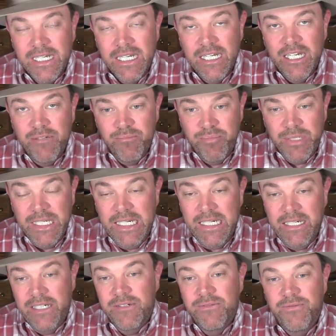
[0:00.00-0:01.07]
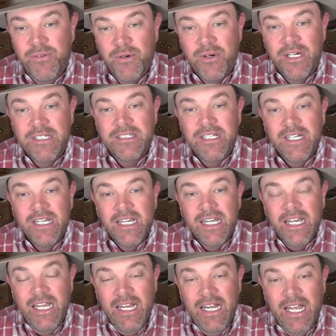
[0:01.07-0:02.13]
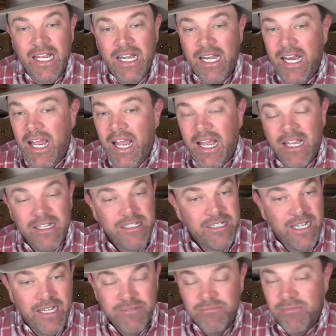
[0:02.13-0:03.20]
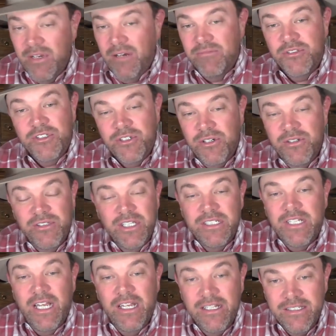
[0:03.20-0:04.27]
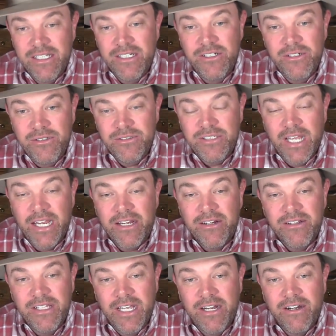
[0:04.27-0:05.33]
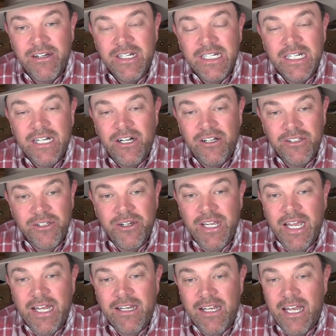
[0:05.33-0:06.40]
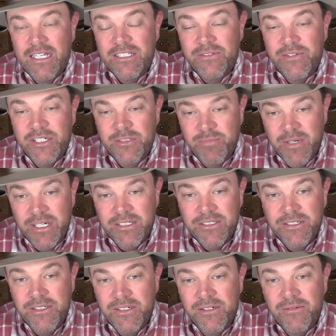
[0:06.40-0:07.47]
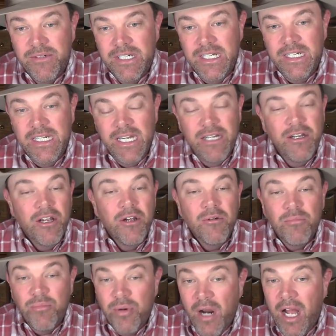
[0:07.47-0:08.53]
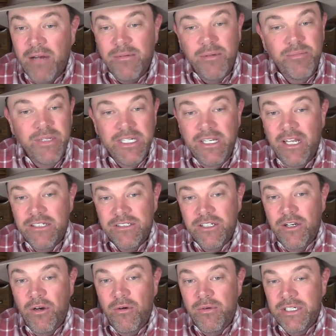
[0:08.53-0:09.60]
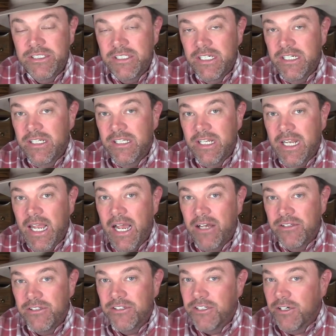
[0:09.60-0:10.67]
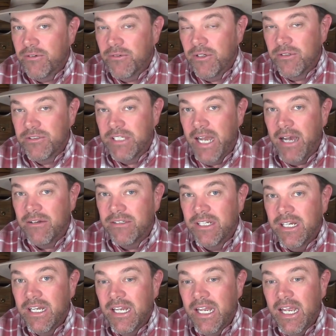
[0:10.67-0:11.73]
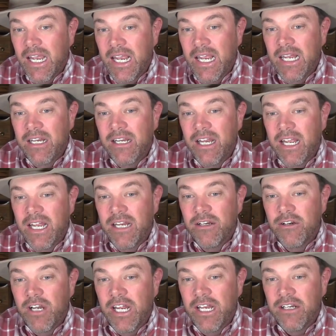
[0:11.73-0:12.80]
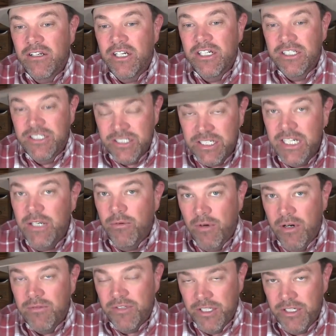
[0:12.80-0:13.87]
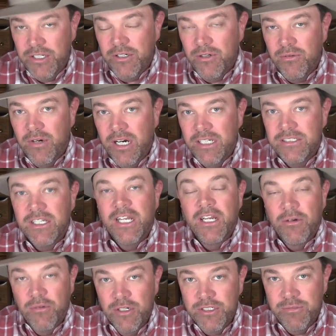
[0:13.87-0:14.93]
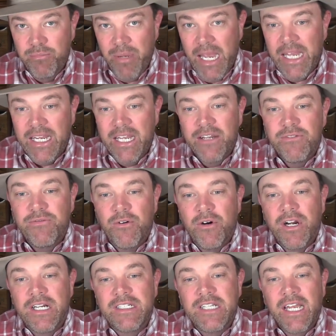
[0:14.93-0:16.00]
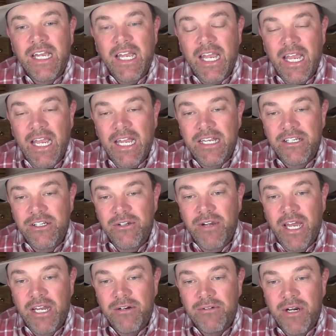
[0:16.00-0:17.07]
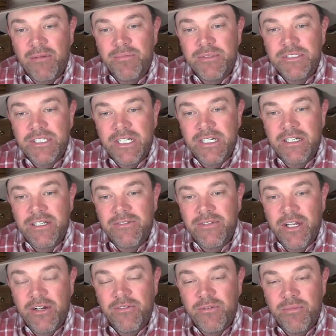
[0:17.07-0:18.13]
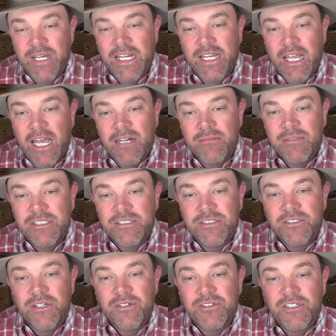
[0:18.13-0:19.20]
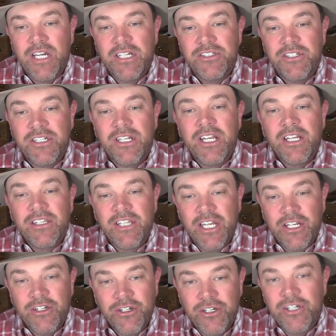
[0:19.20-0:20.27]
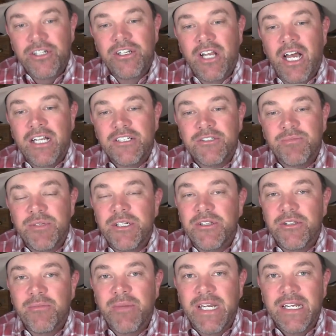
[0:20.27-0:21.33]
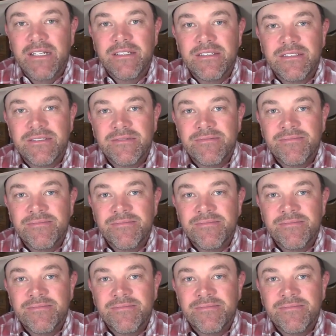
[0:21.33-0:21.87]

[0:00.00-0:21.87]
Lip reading: and pleading for it, and I'm sure that the news anchor there, although he had lots of experience in doing what he did, probably doesn't know which end of the cow the ship rolls out, and could see what the deal was begging for it. And you had a representative there of a big cattlemen's association that could not spill the beans.